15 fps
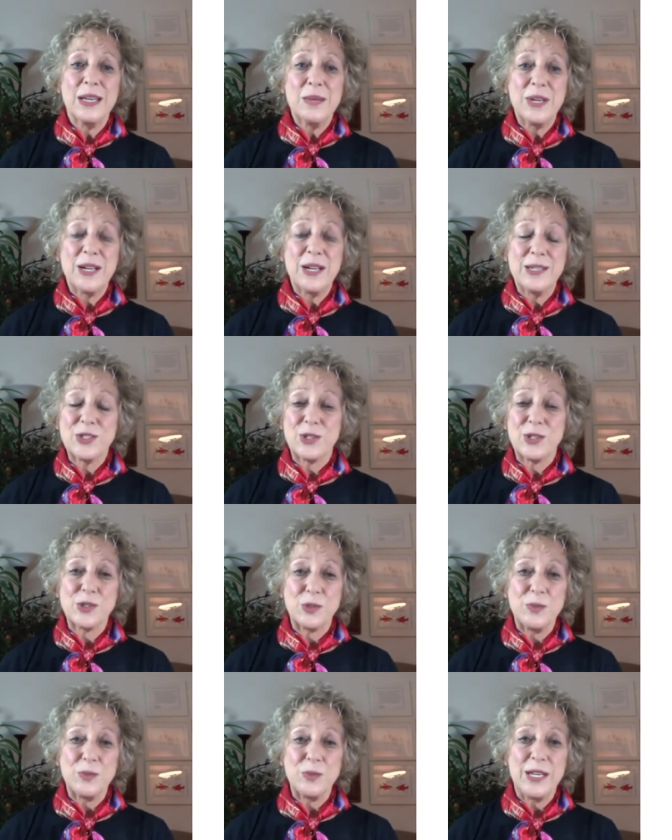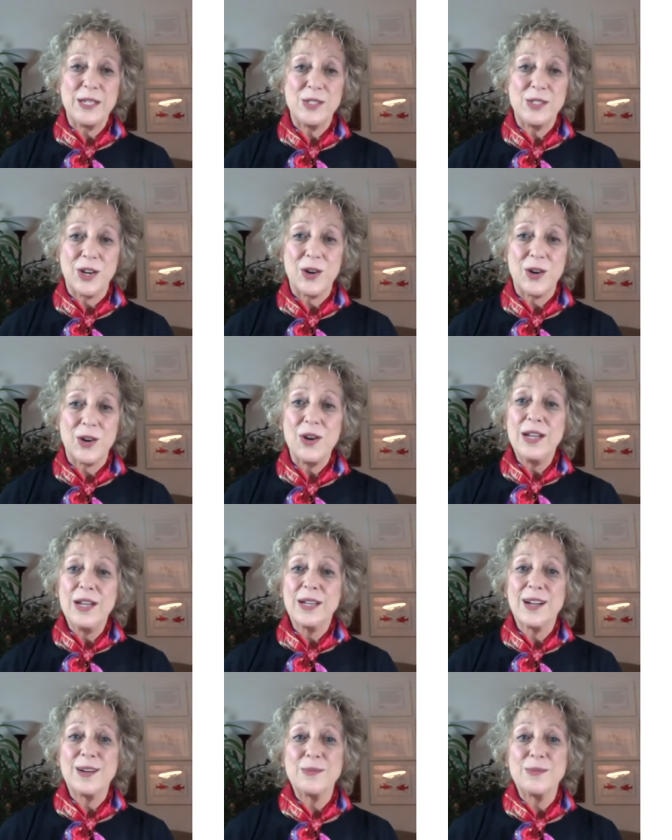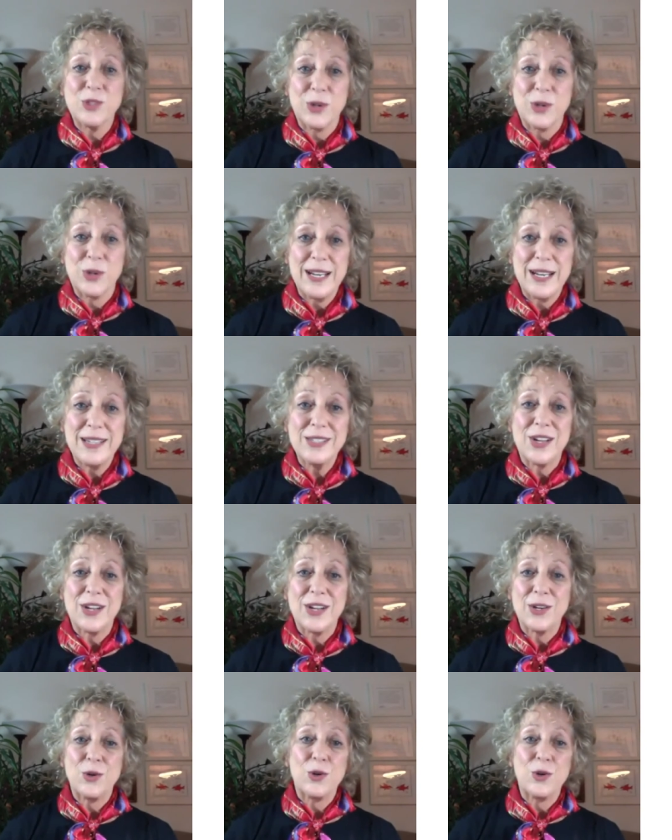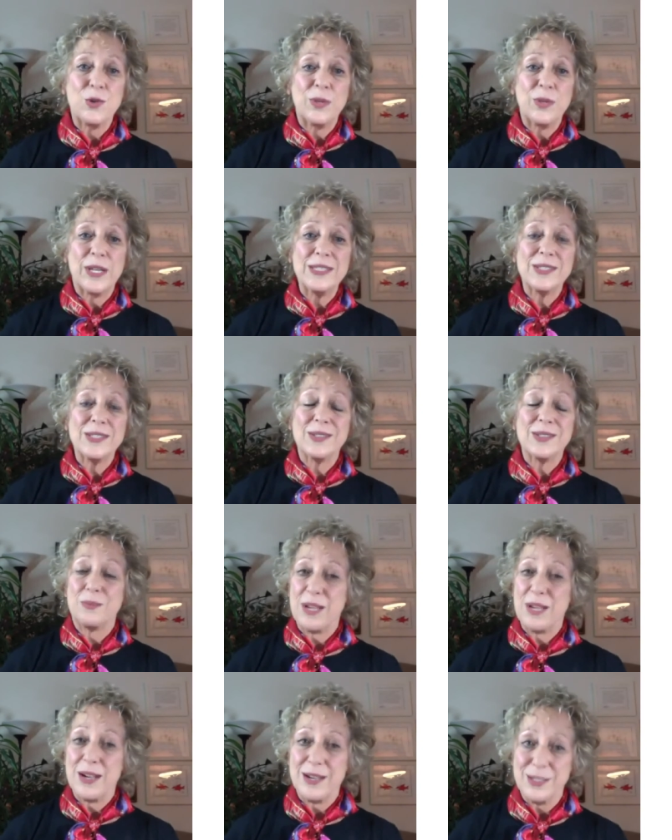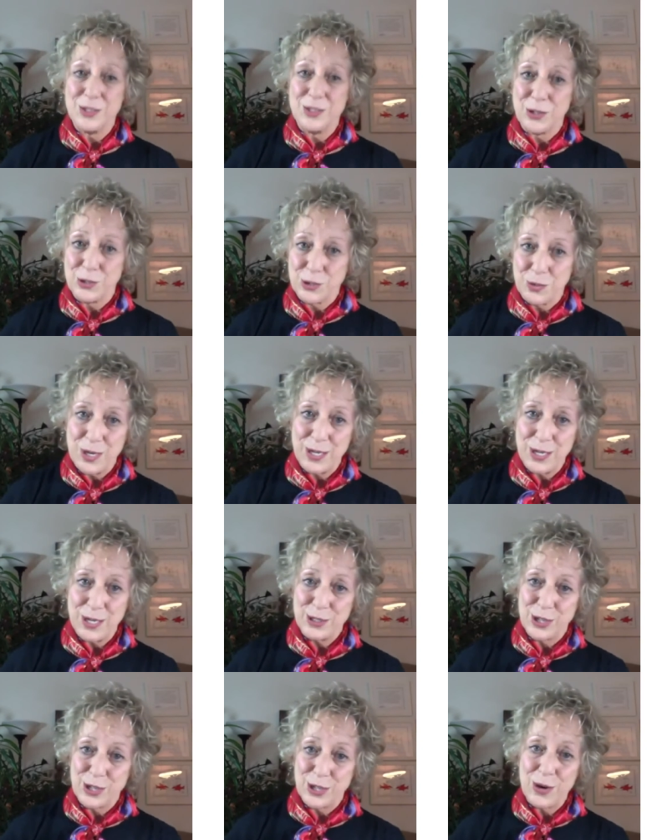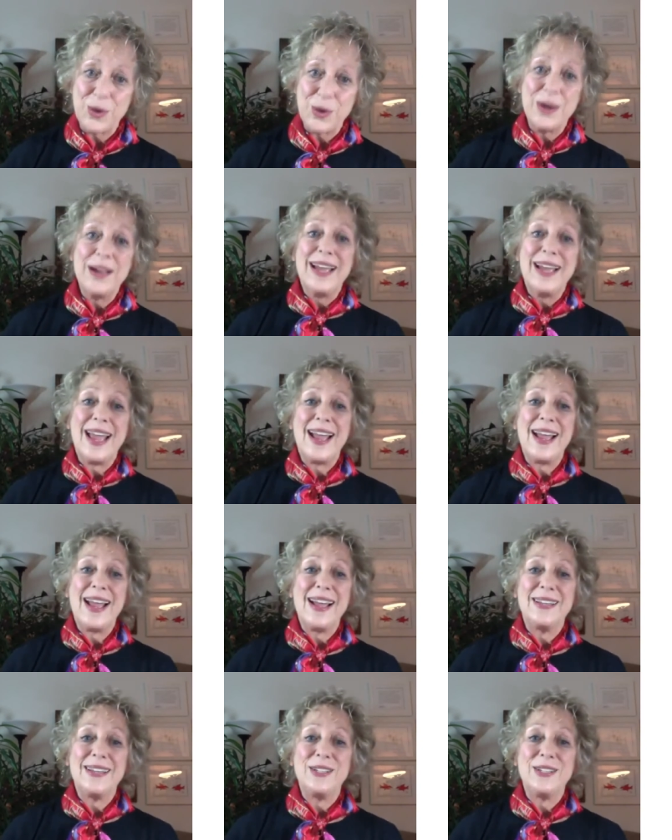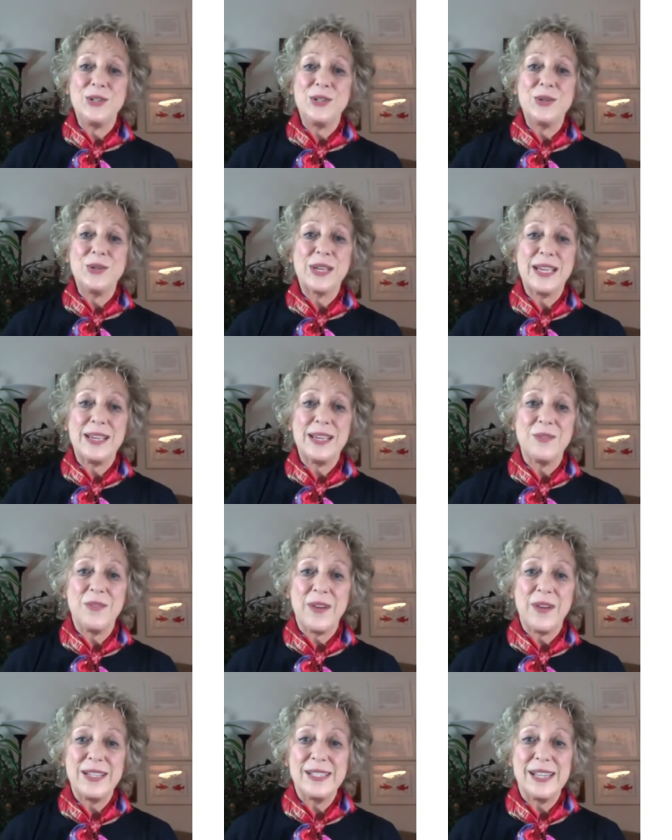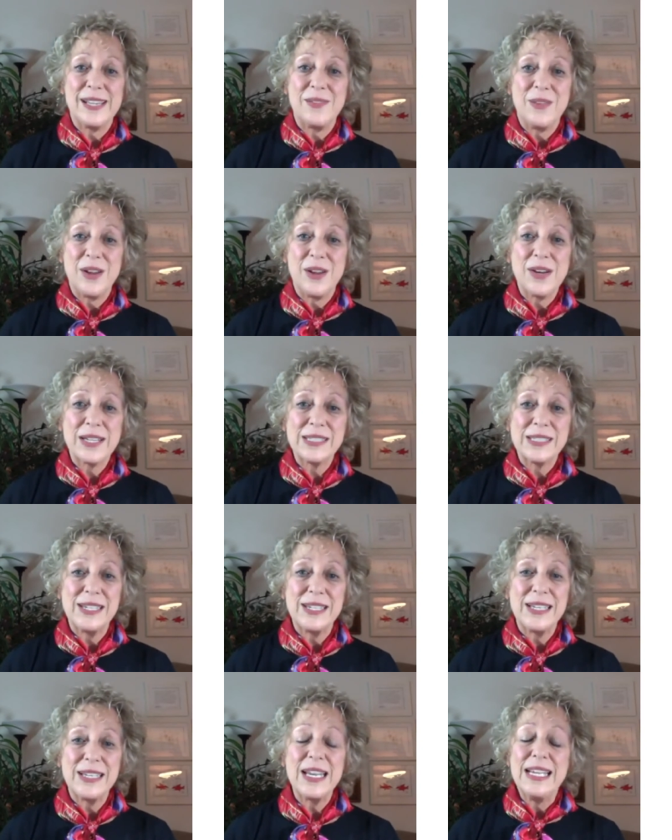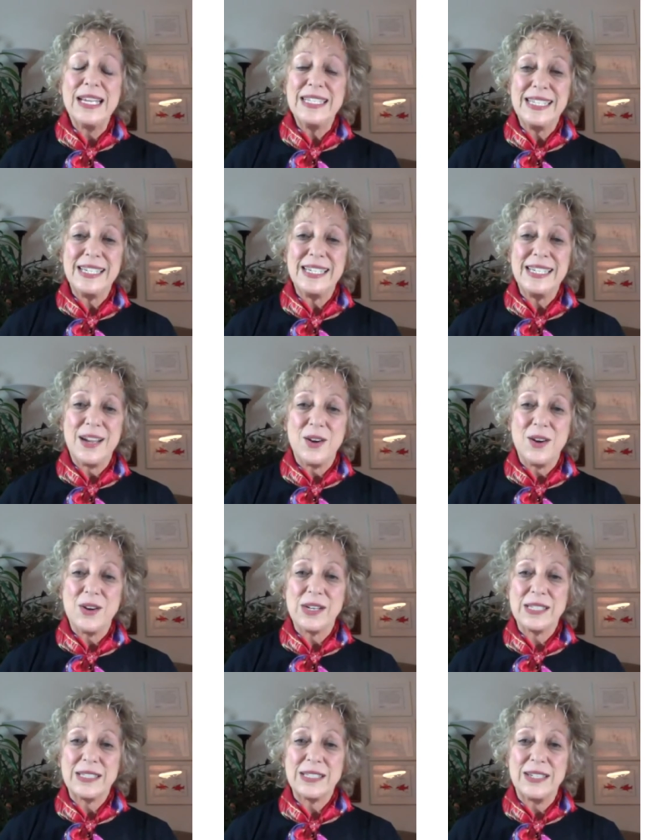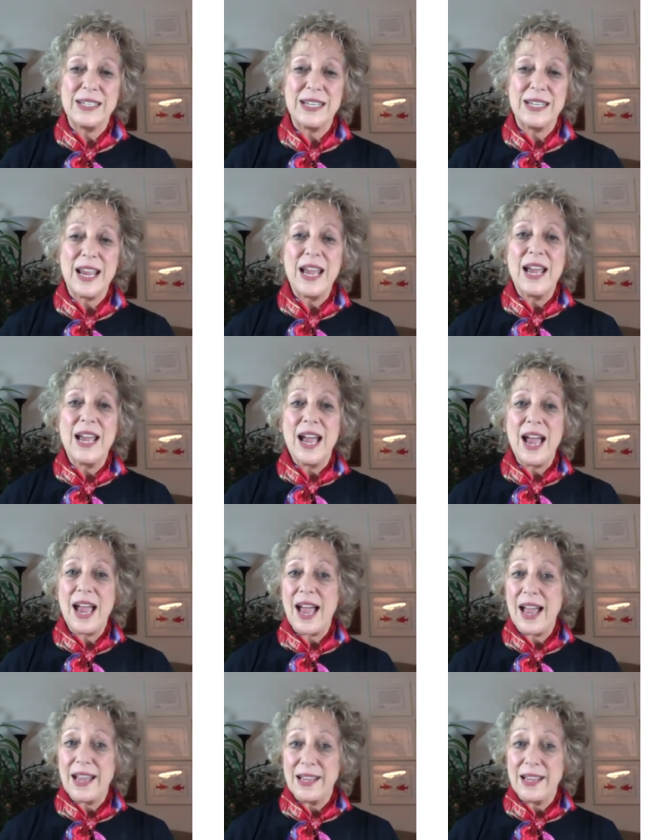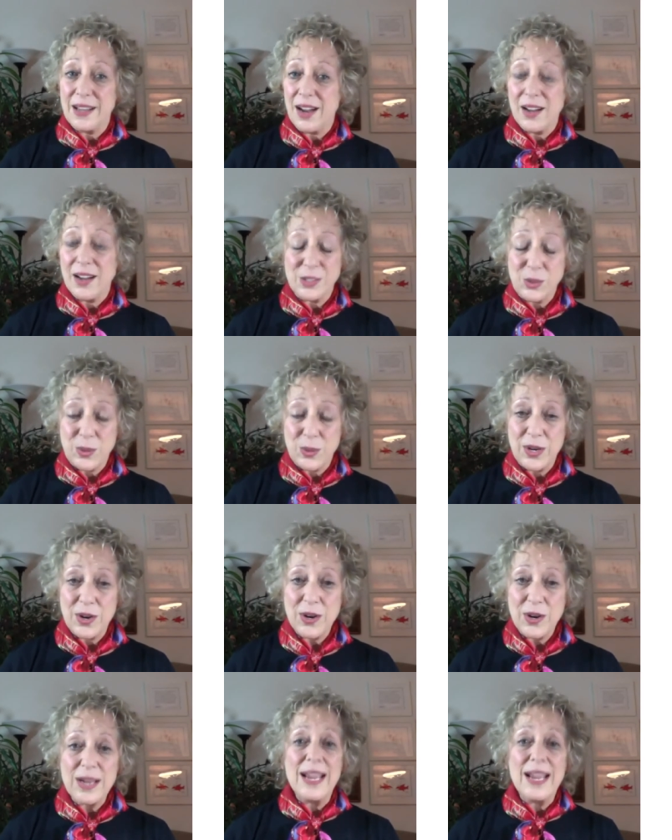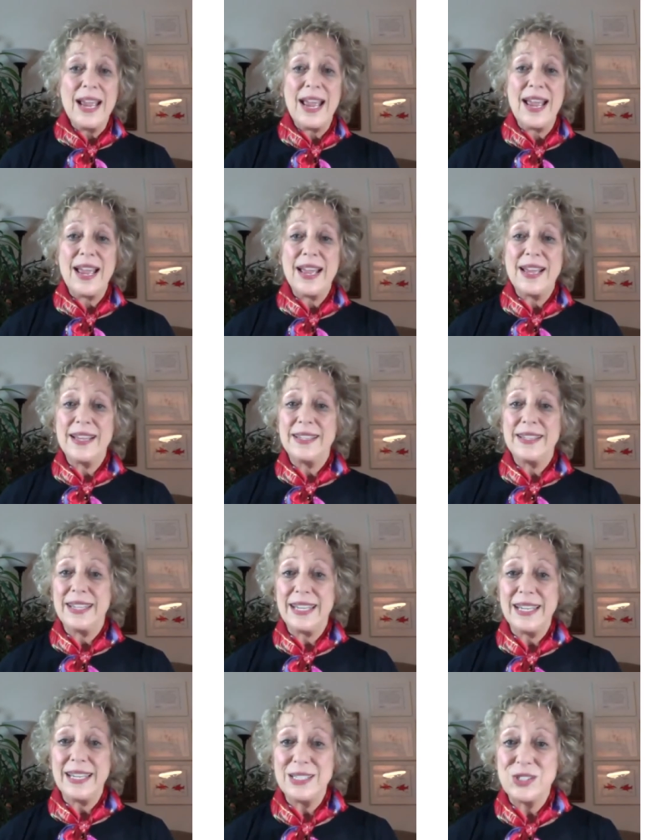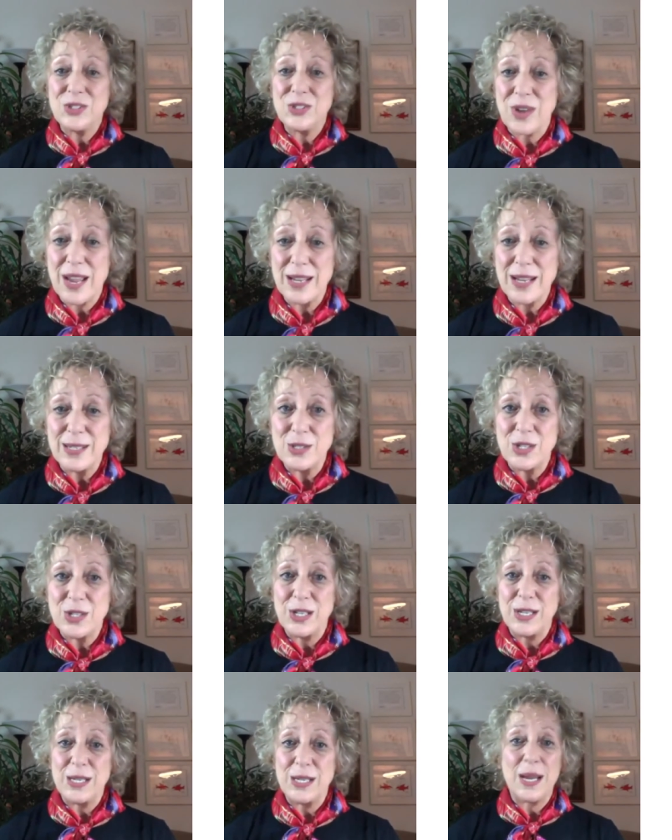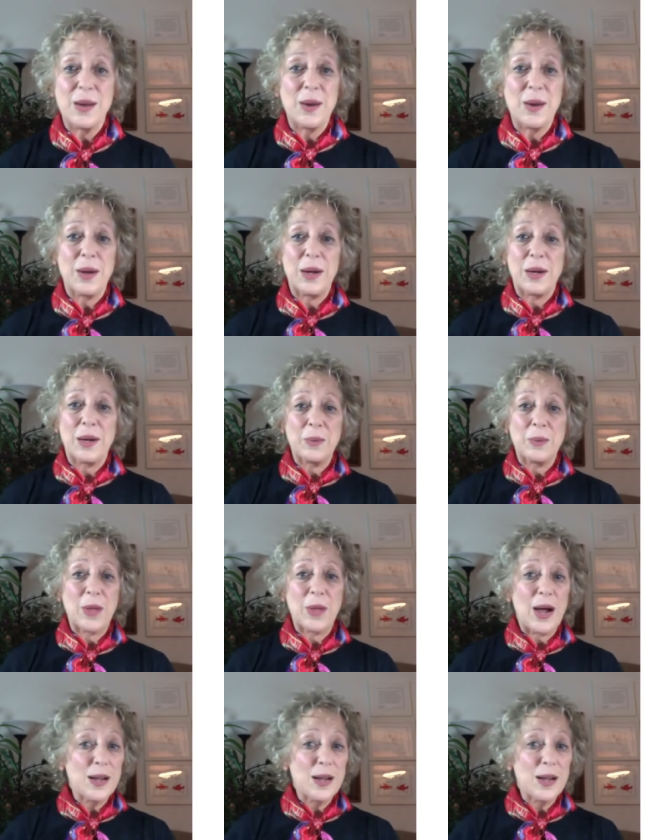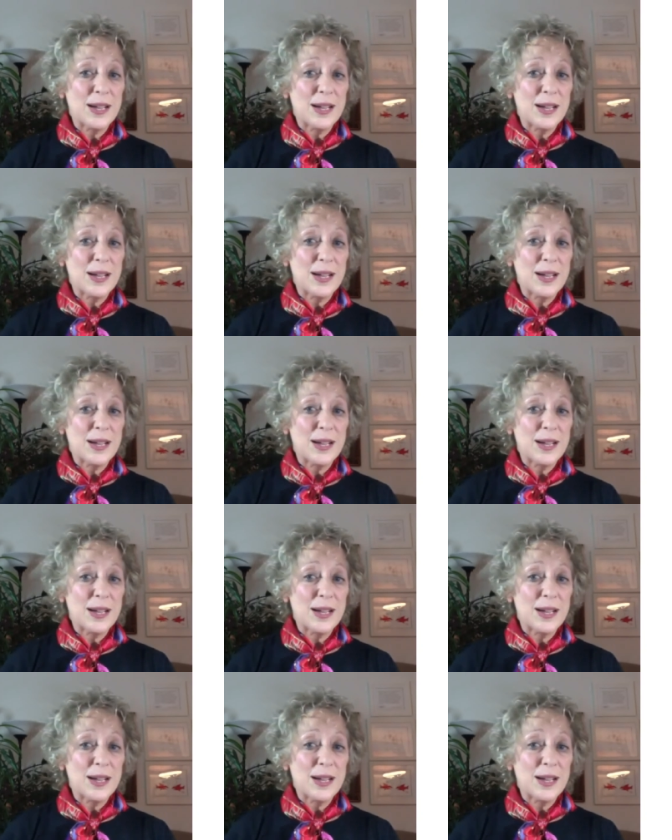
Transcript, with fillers: Beyond Social Media Show. Come join us on Google+, Beyond Social Media Show. And you can find Dave Erickson, D. Erickson, on Twitter, and eStrategy blog